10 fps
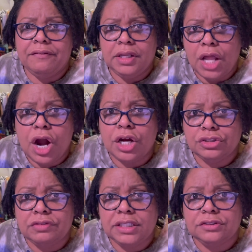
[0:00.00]
a large
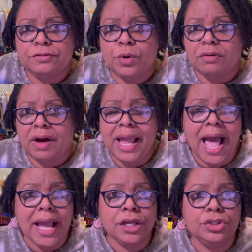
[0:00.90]
reservoir, right?
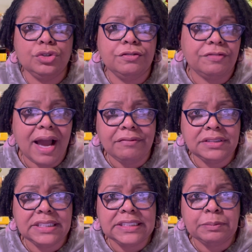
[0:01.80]
I can do 5 or
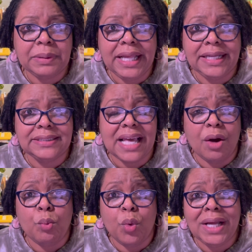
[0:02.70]
6 plants
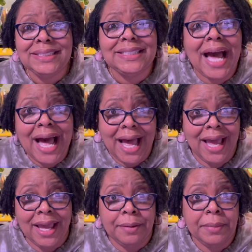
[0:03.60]
at one
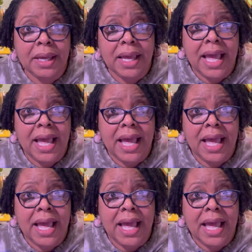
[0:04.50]
time,